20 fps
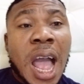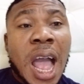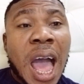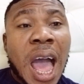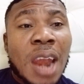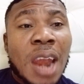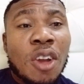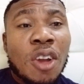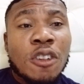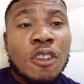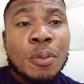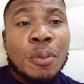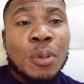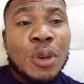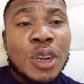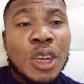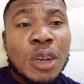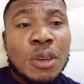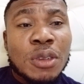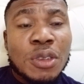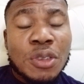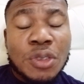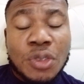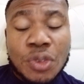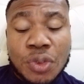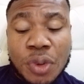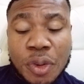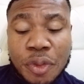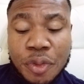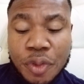I love putting on the
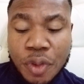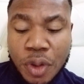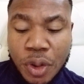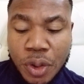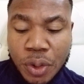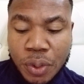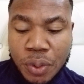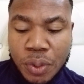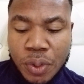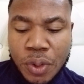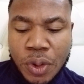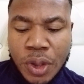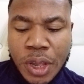screen for you.